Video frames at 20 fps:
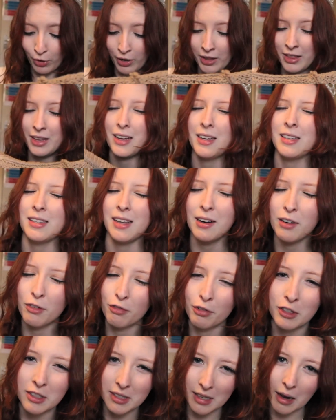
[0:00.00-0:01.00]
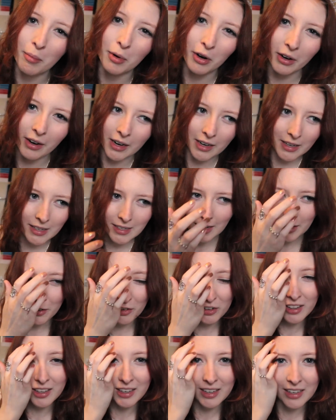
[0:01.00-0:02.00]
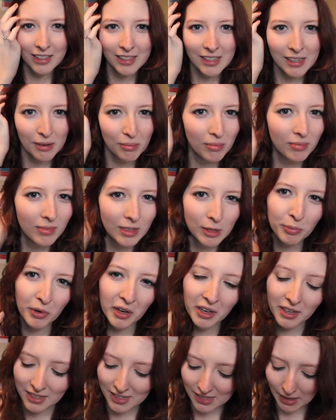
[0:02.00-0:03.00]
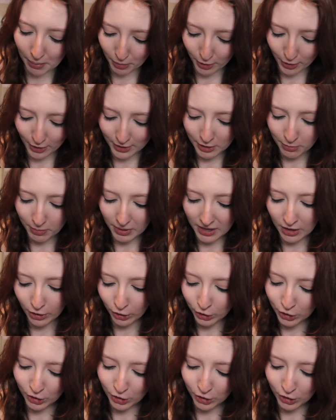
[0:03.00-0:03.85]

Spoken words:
really excited for summer, guys. I really need some spring and summer to be here